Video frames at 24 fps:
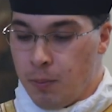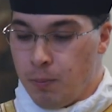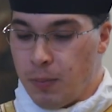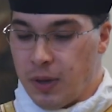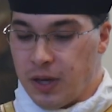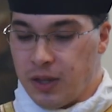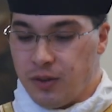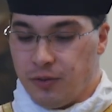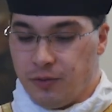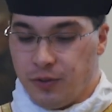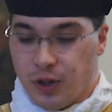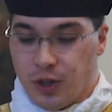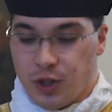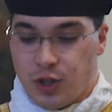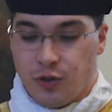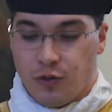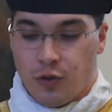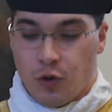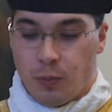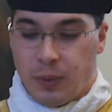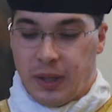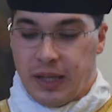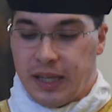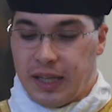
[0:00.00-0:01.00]
May the virtue
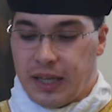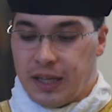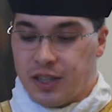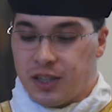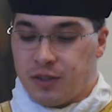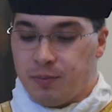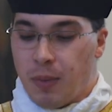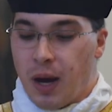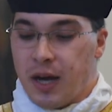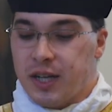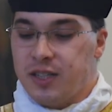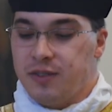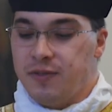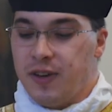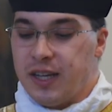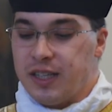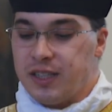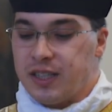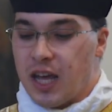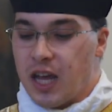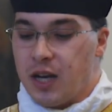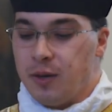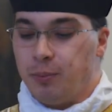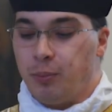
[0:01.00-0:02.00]
of obedience
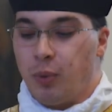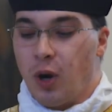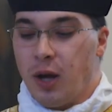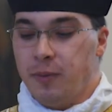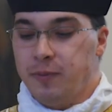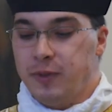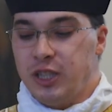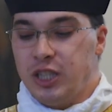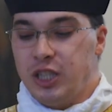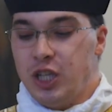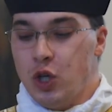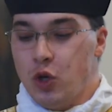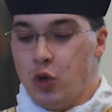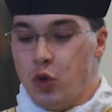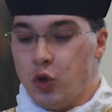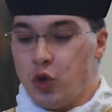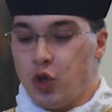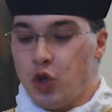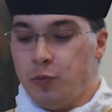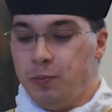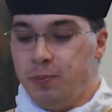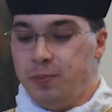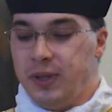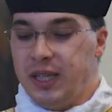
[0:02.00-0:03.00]
motivate and prompt you
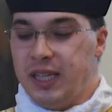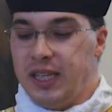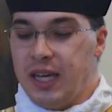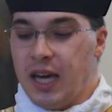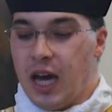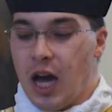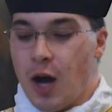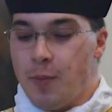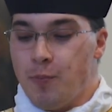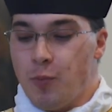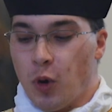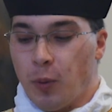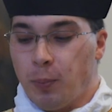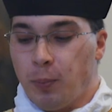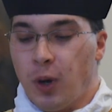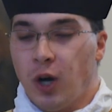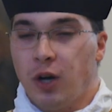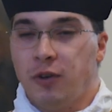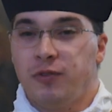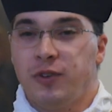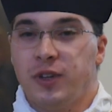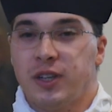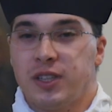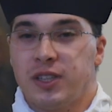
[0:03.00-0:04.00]
to be a more
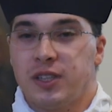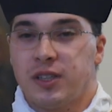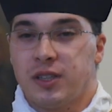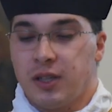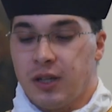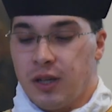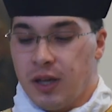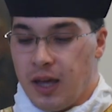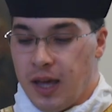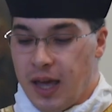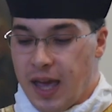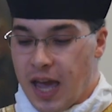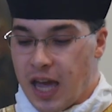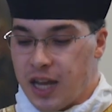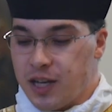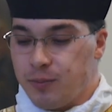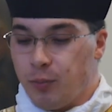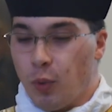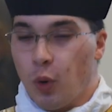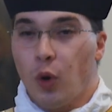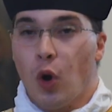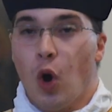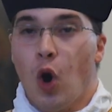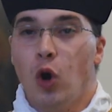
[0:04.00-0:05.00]
perfect and
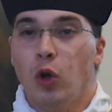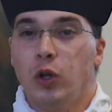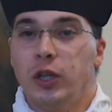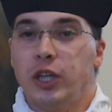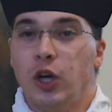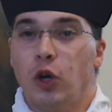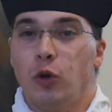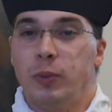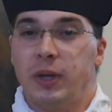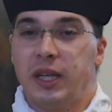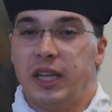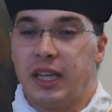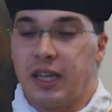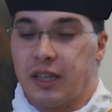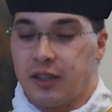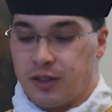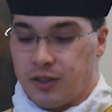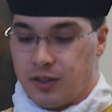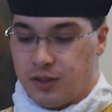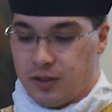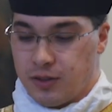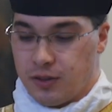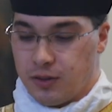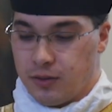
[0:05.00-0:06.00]
more holy
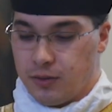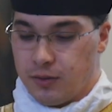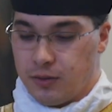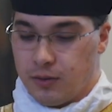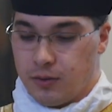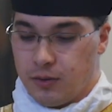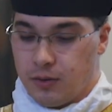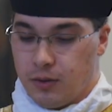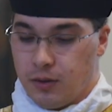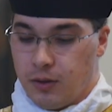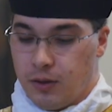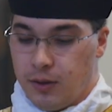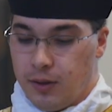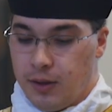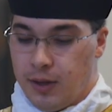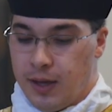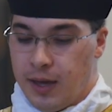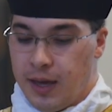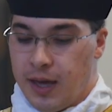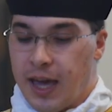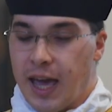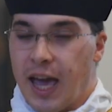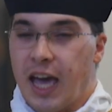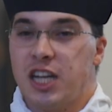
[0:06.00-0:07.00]
obedience.
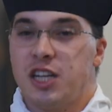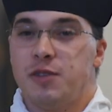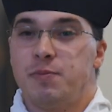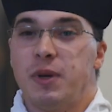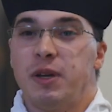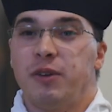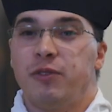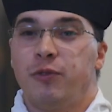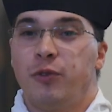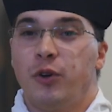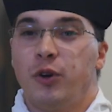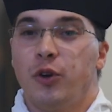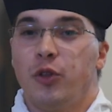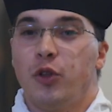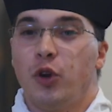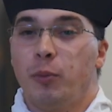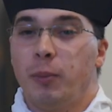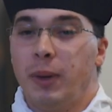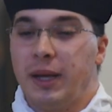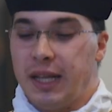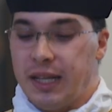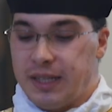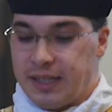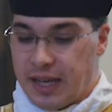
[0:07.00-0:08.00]
And may further
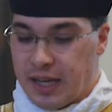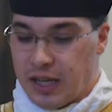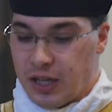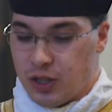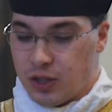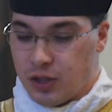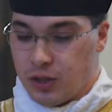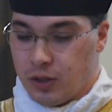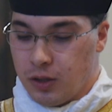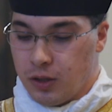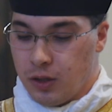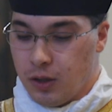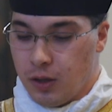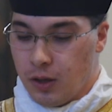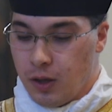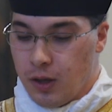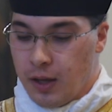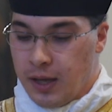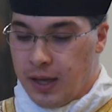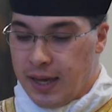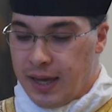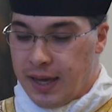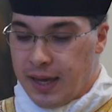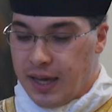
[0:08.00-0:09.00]
meditation
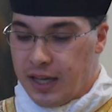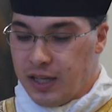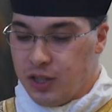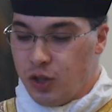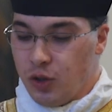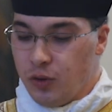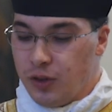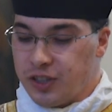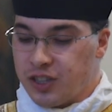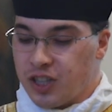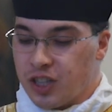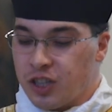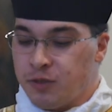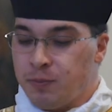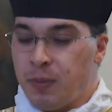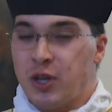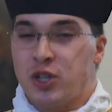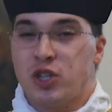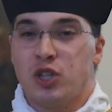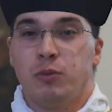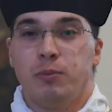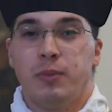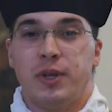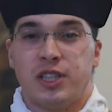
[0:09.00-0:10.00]
into this
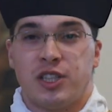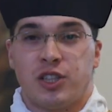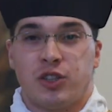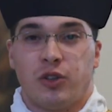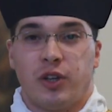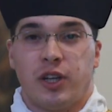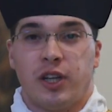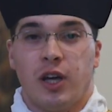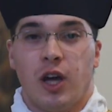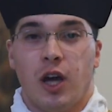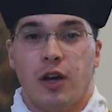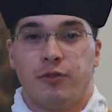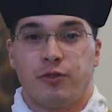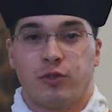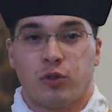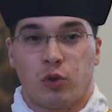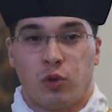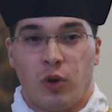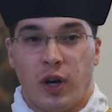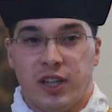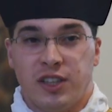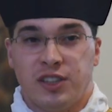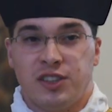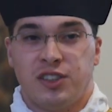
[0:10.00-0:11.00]
special mystery of
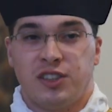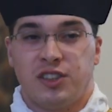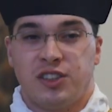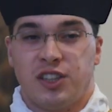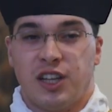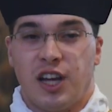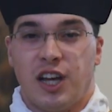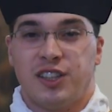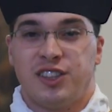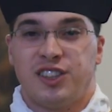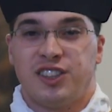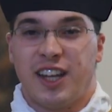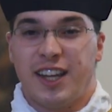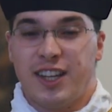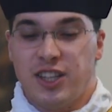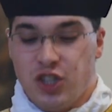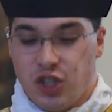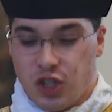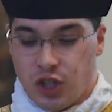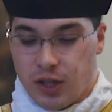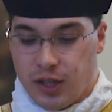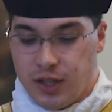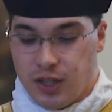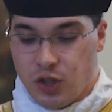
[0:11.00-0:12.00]
Christ's
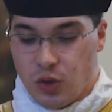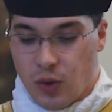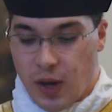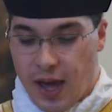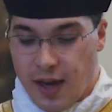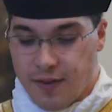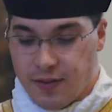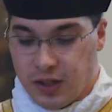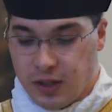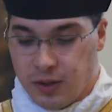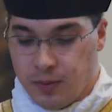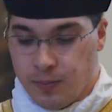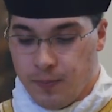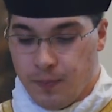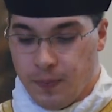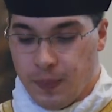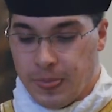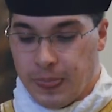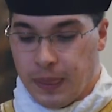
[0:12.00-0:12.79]
ascension into heaven